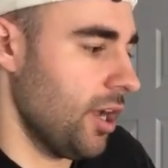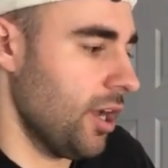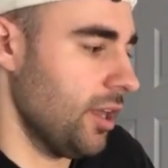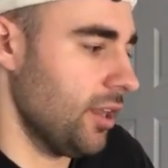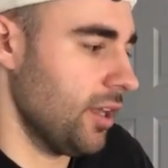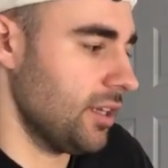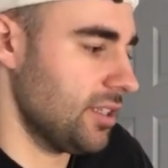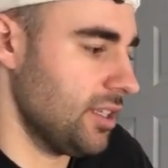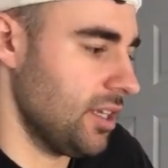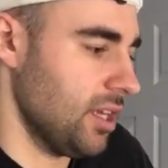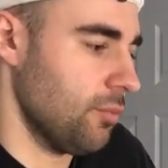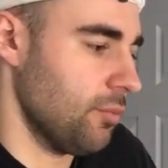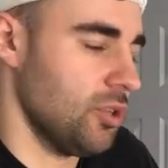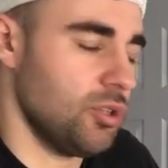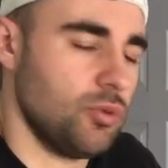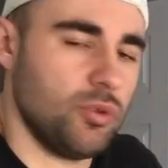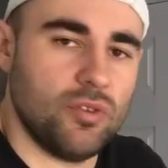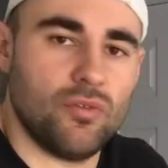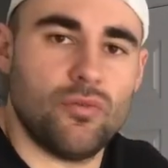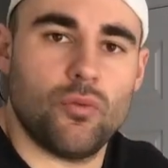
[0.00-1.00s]
I like to get
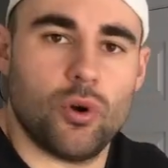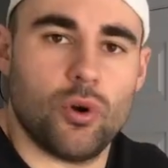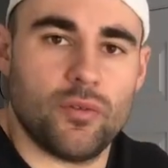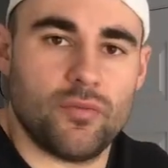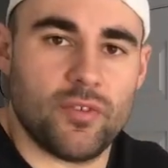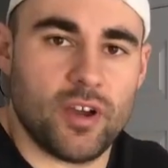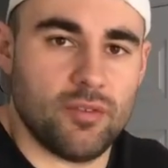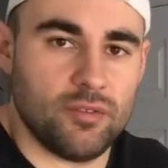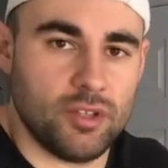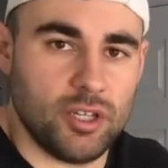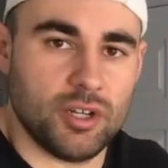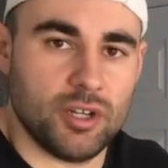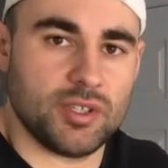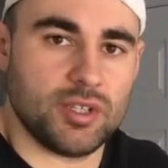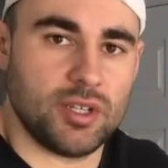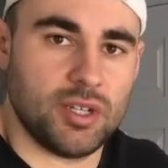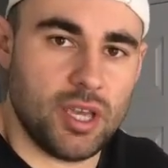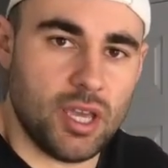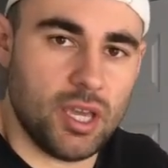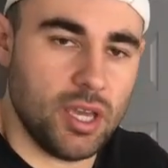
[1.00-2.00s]
between 4 to 5 liters a
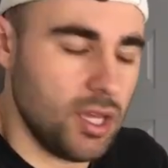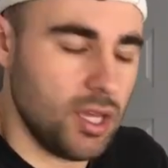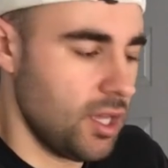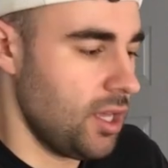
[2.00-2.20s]
day.